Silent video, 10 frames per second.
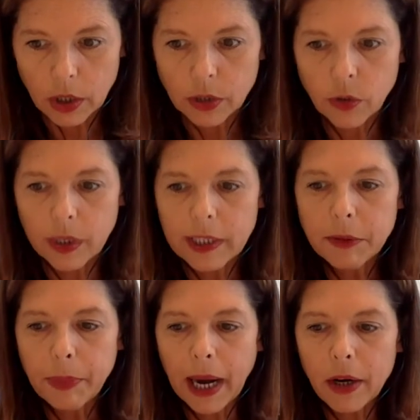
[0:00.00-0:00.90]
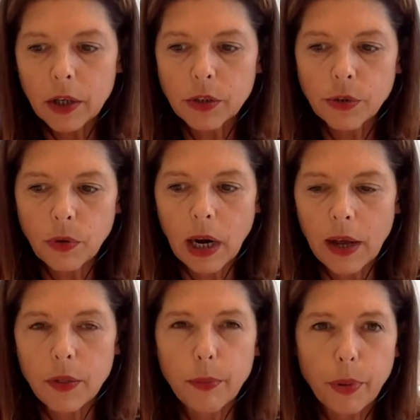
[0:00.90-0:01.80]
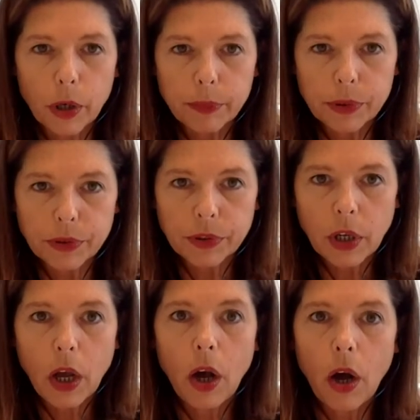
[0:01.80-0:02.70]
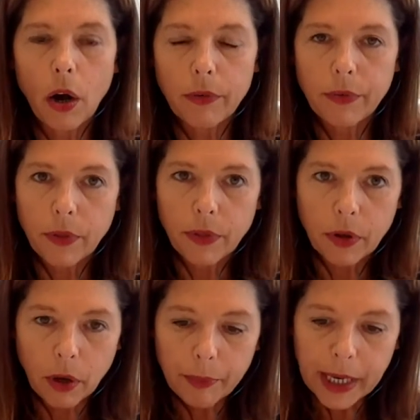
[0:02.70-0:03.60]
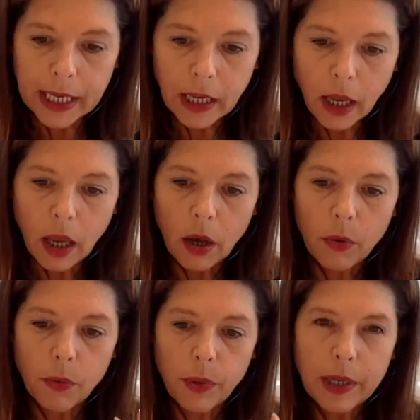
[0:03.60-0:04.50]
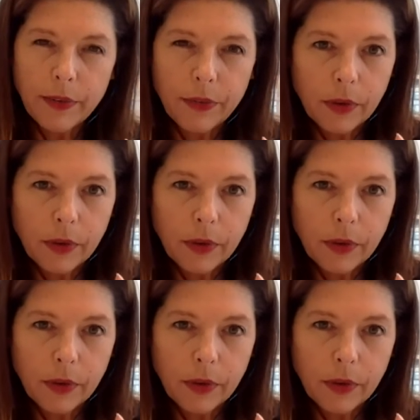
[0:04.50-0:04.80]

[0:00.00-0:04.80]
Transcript: So inspire to align the purpose of the company with